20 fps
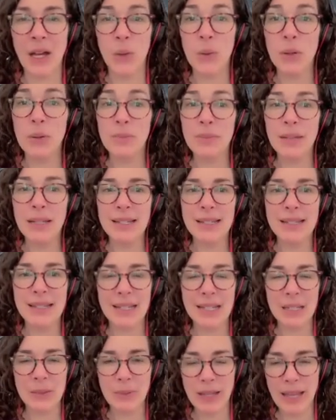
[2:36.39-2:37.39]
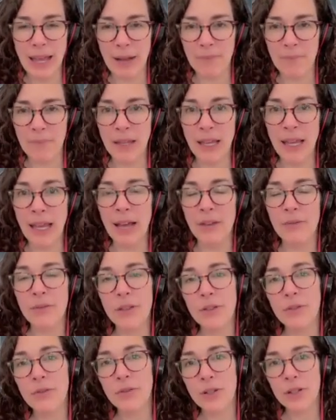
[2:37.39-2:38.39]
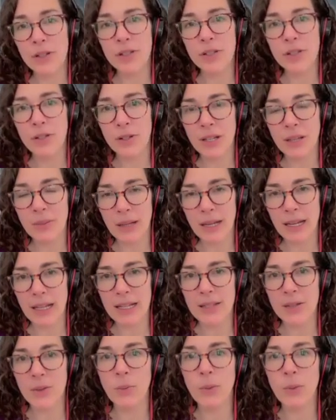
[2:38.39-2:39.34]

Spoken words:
We will meet at 6 p.m. And for the first 30 minutes,